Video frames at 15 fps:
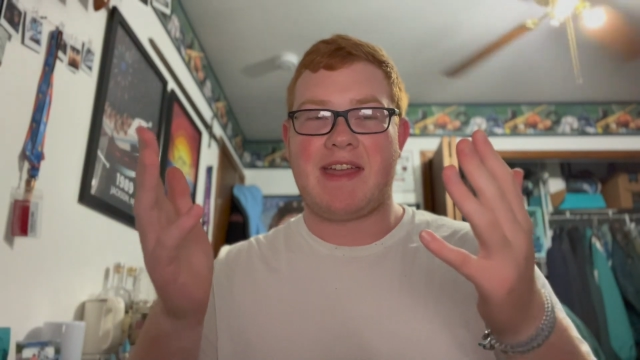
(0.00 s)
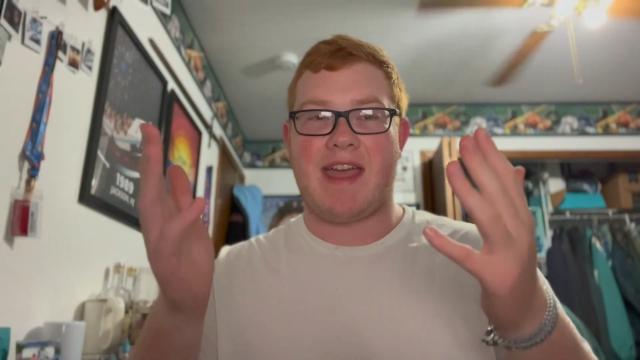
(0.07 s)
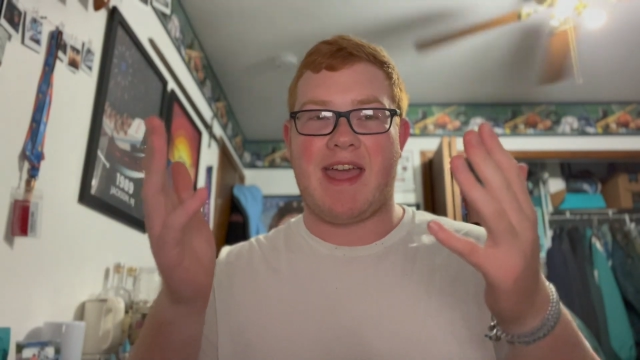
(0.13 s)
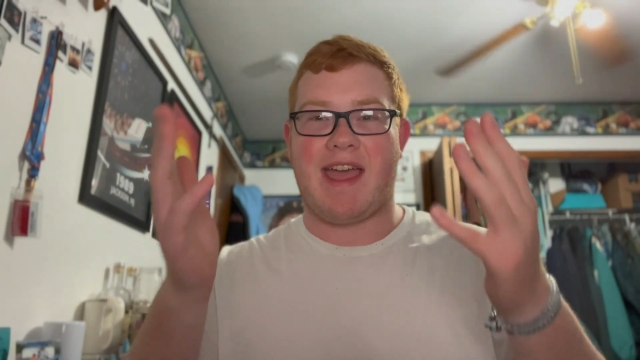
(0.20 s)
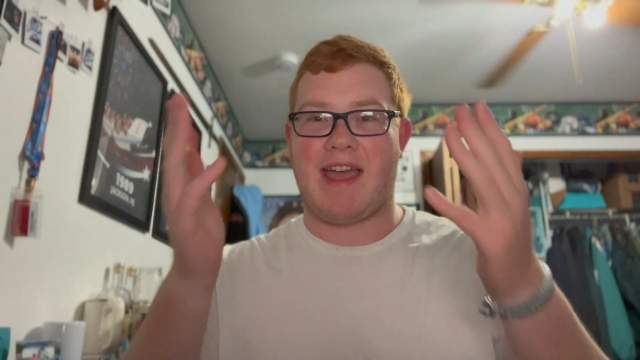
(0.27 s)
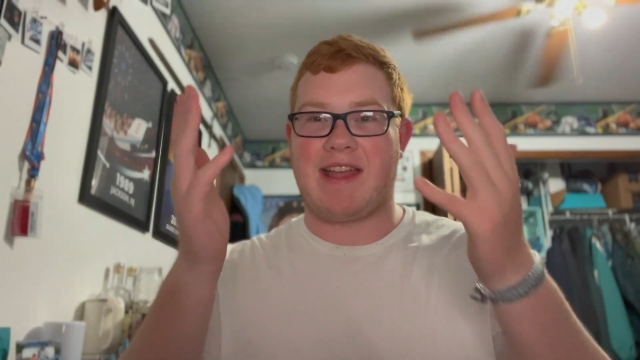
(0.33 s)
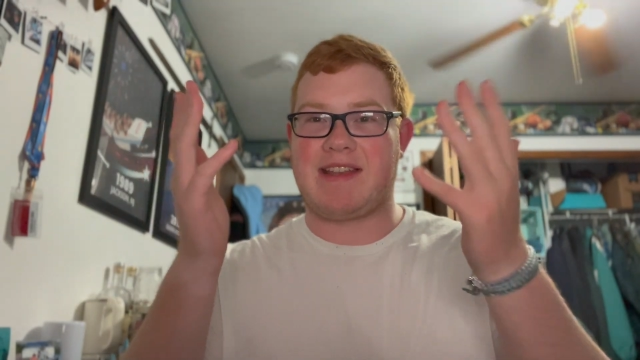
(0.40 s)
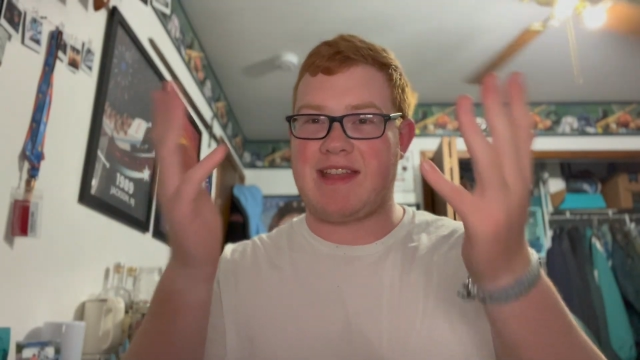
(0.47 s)

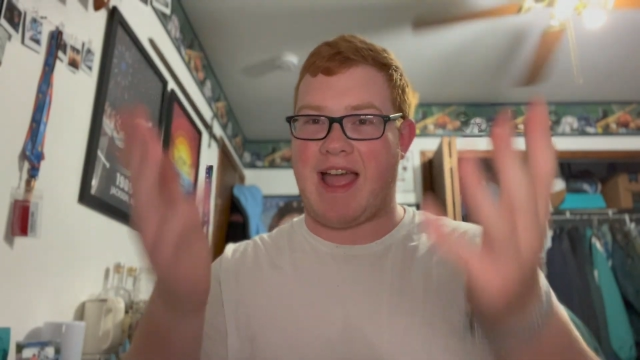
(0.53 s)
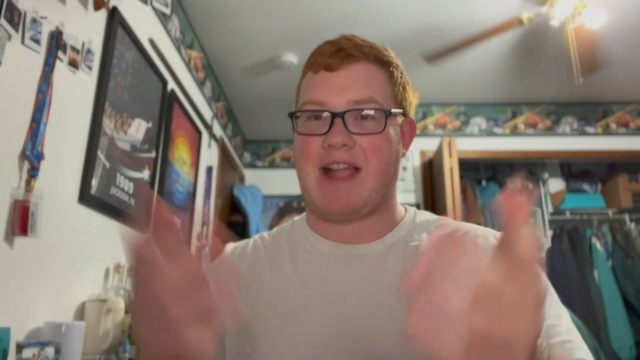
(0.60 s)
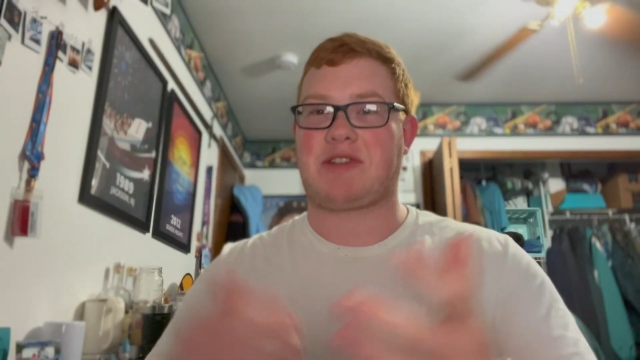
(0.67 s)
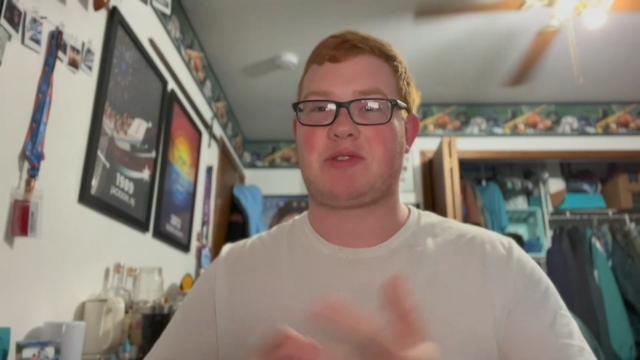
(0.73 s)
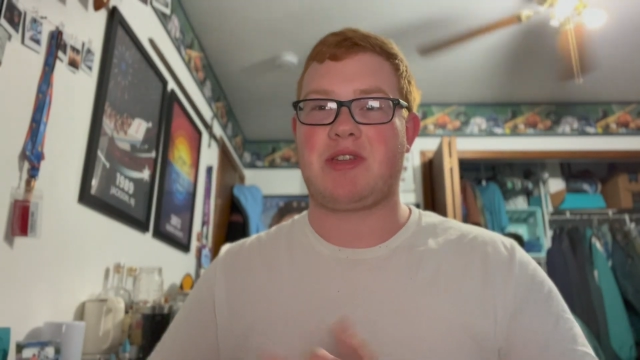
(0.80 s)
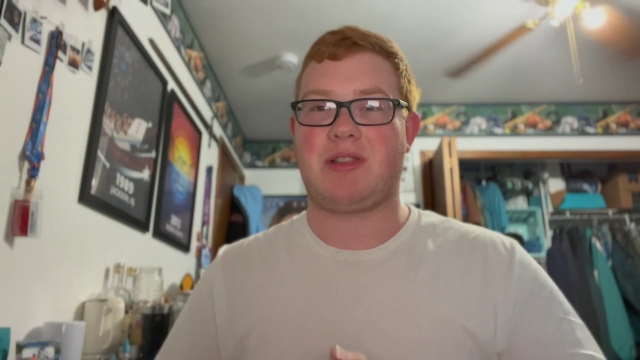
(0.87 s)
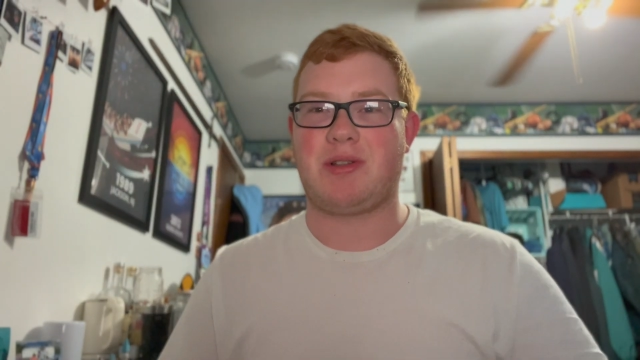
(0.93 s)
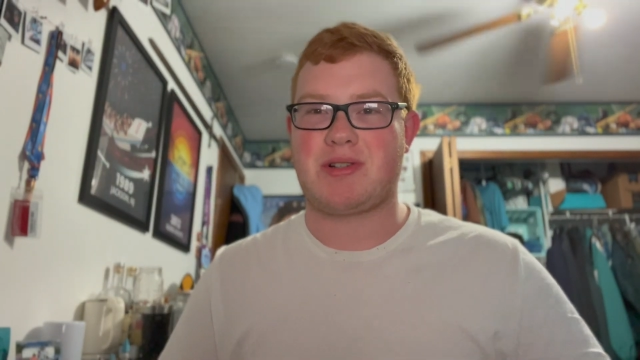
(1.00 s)
And
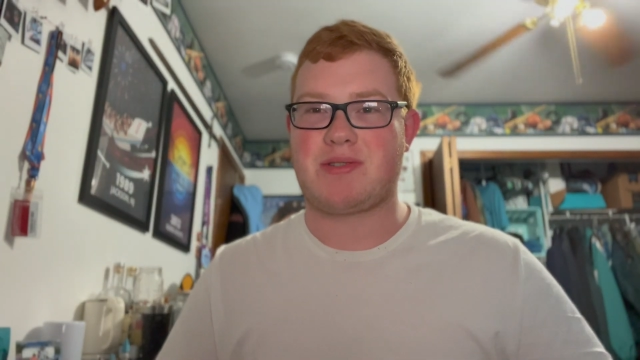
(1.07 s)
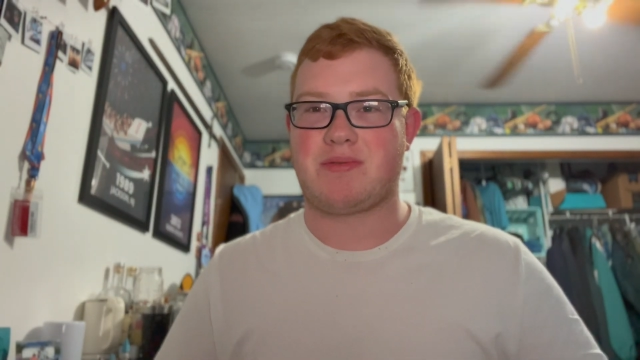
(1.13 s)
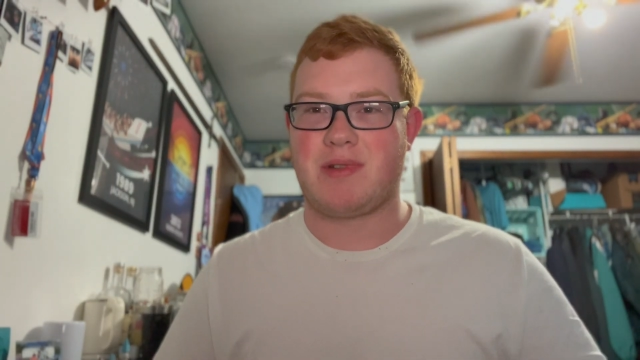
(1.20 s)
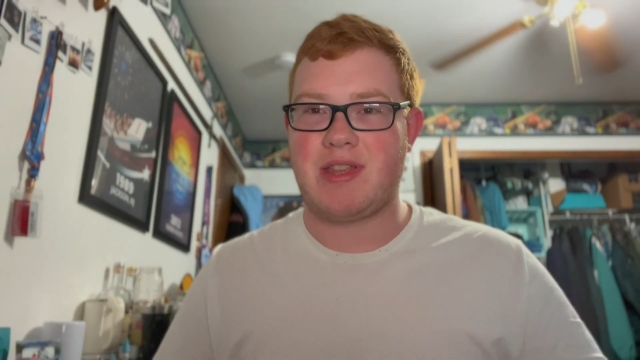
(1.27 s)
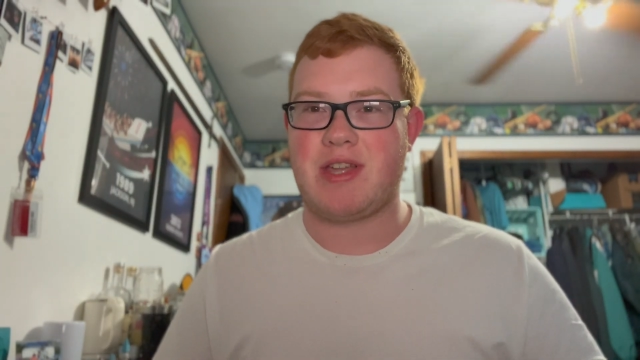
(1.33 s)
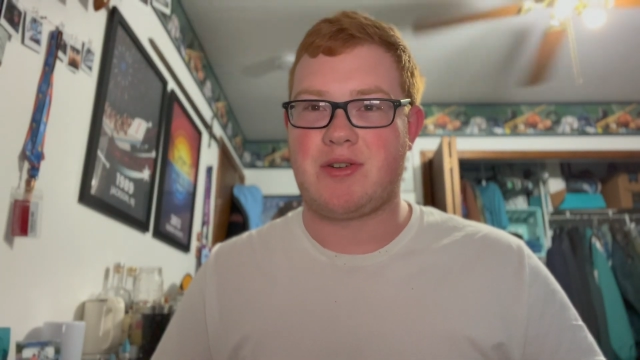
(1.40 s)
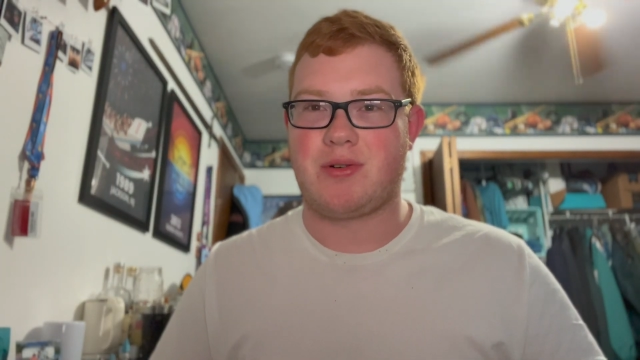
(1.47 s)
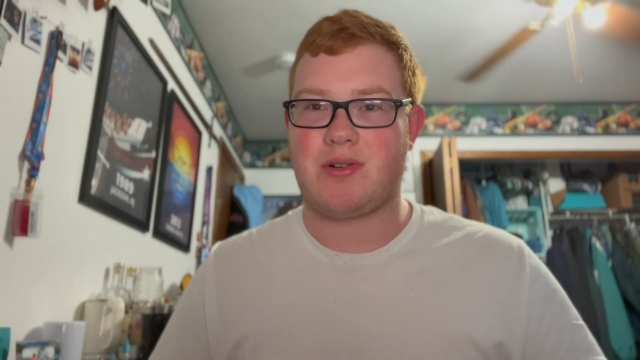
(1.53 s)
actually it looks
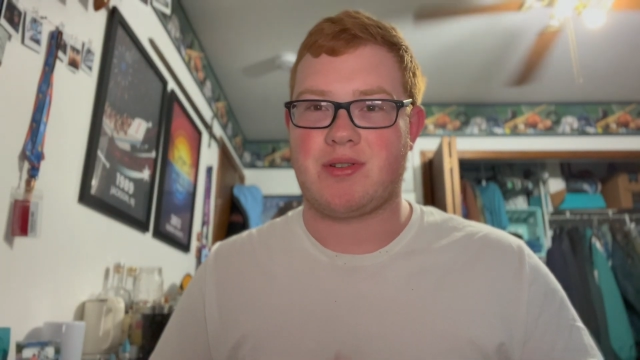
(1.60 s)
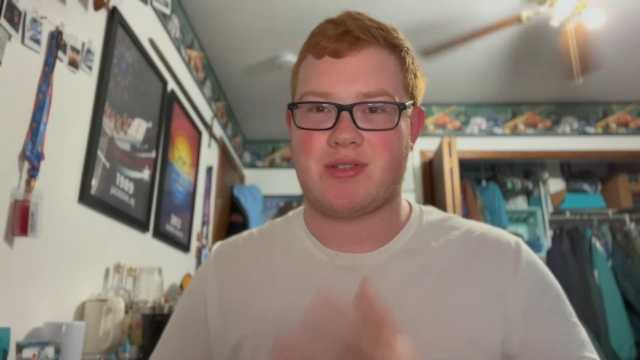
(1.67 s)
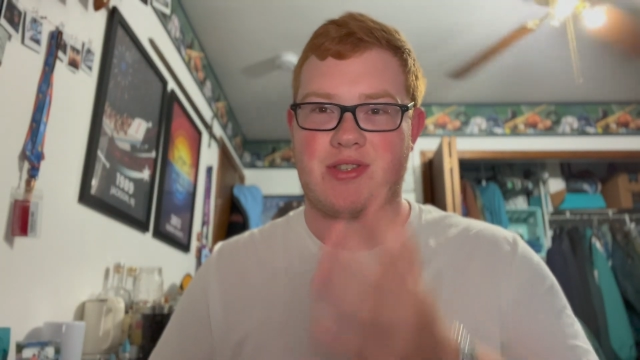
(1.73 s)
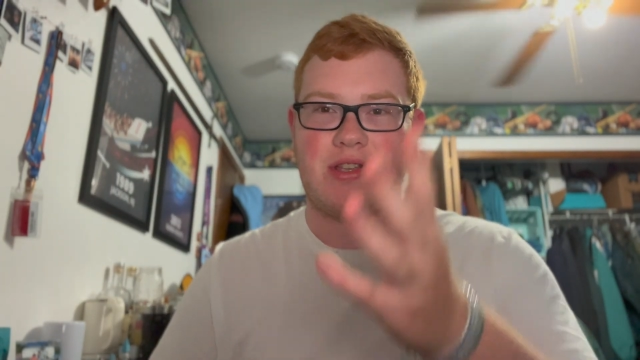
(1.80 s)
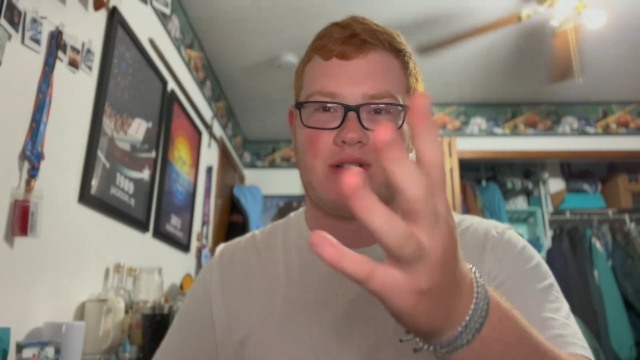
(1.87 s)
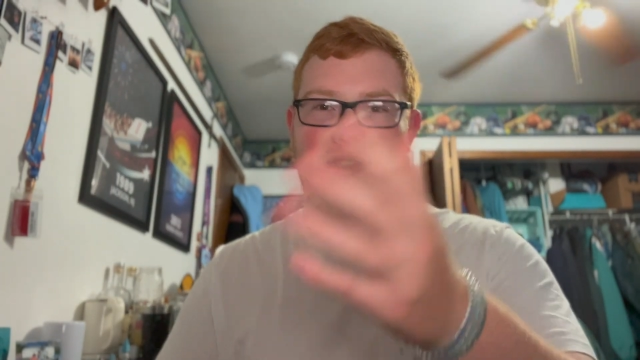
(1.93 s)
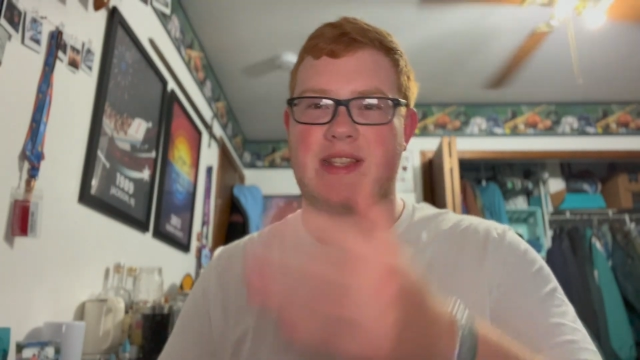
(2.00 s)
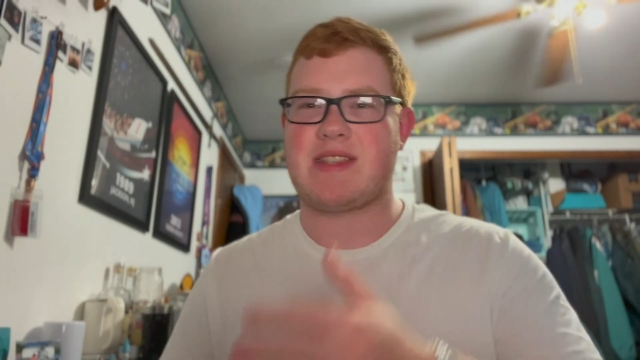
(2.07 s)
really cool,
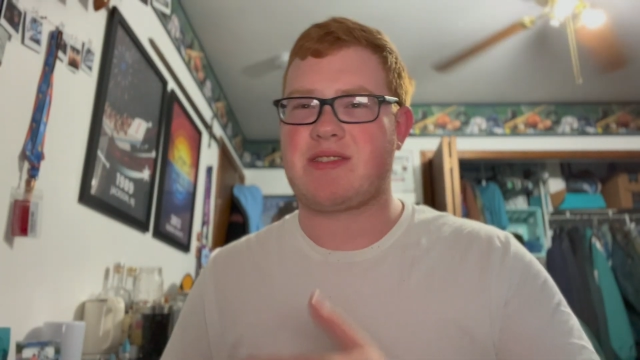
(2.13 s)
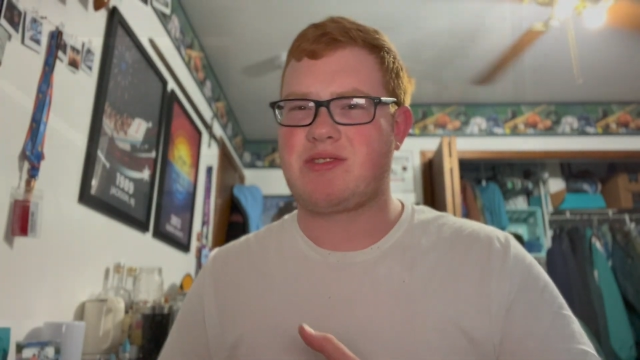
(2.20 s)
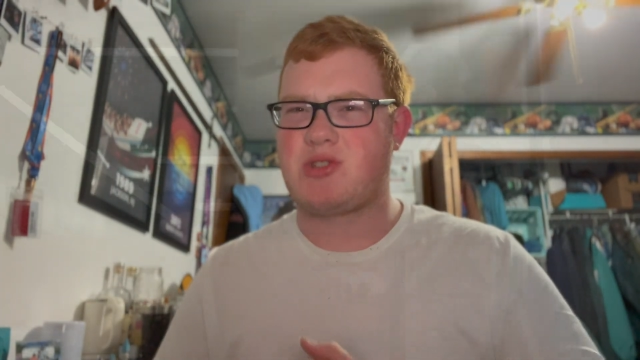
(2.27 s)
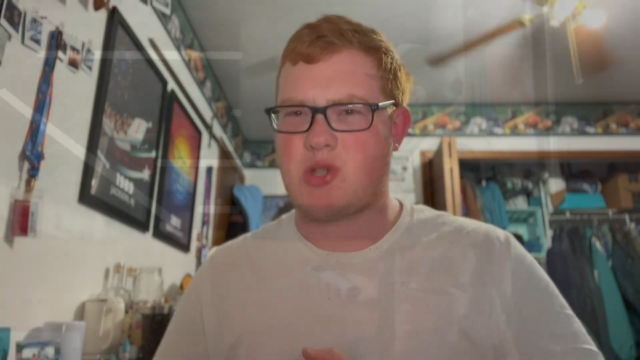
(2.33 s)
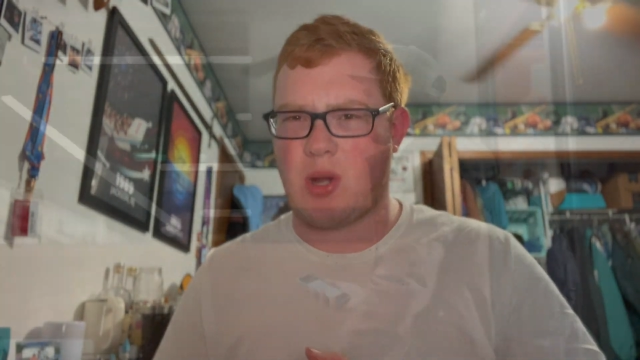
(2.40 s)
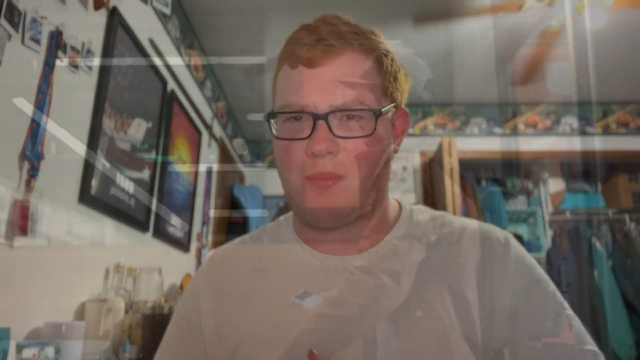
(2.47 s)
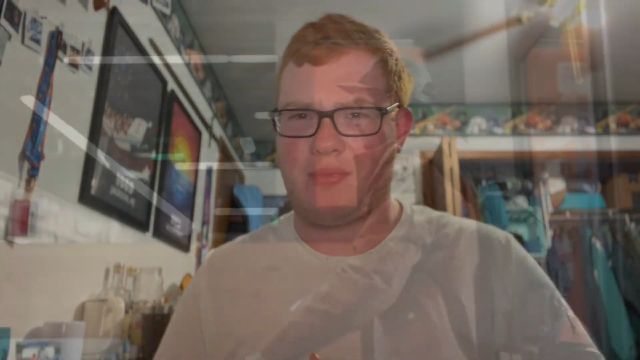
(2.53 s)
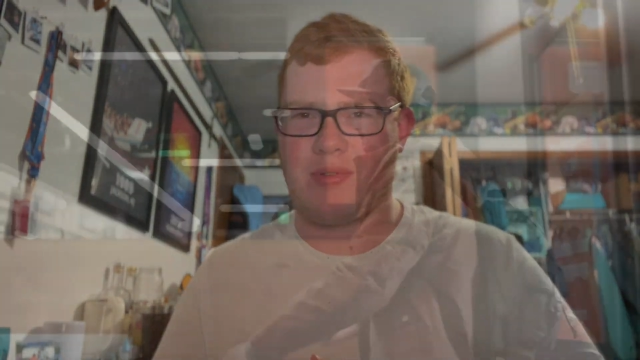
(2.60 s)
so let's jump